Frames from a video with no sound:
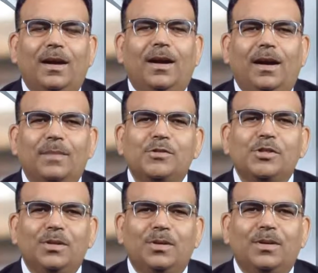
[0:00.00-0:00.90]
I'm
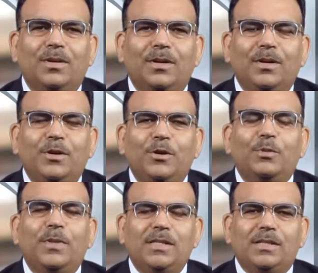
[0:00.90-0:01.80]
sure you
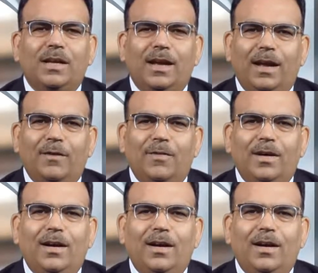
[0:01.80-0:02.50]
must have